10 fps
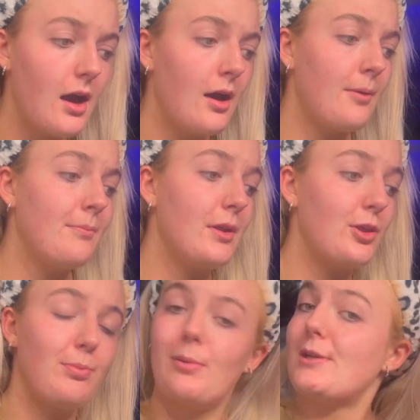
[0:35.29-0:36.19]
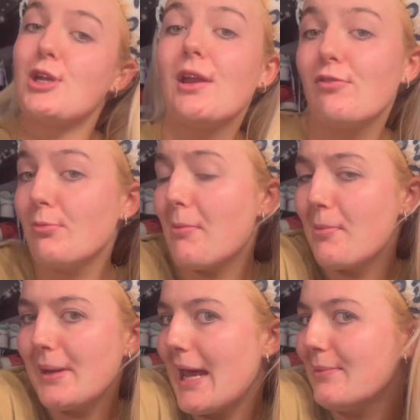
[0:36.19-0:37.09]
Um, you probably don't even remember
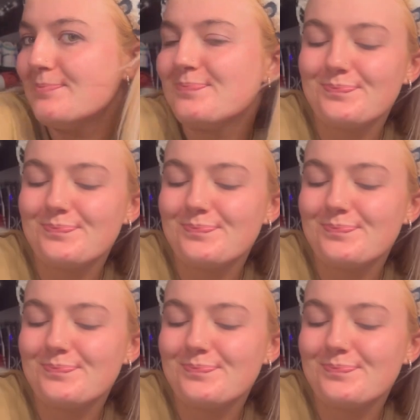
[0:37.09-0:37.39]
my name.